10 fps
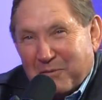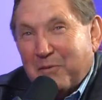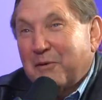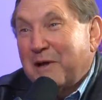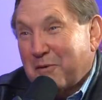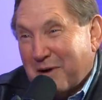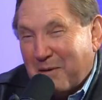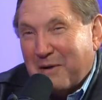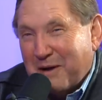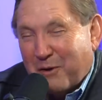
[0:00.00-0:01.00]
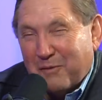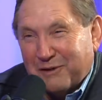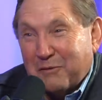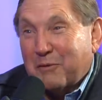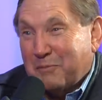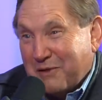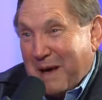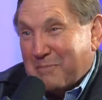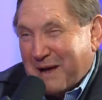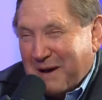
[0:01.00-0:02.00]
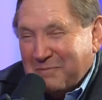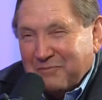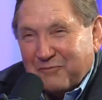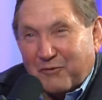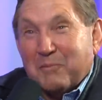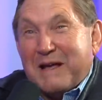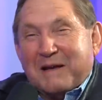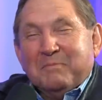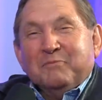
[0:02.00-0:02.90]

Hopefully it wouldn't be that bad for me.